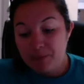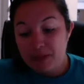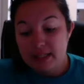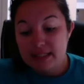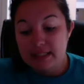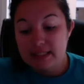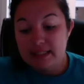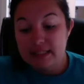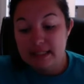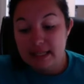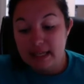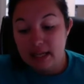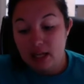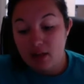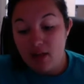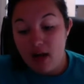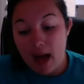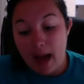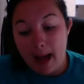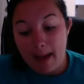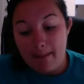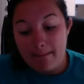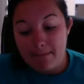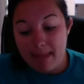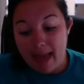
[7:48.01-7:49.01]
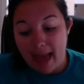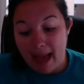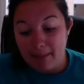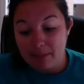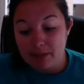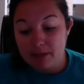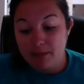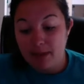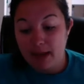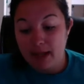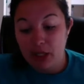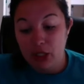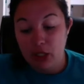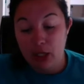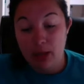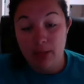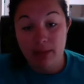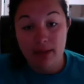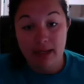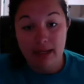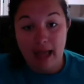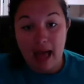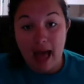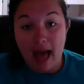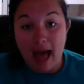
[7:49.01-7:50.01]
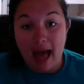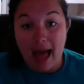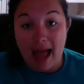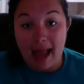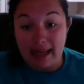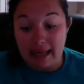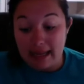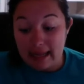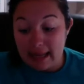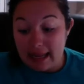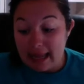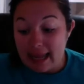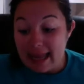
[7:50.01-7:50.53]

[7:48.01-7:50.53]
still unmapped by humankind.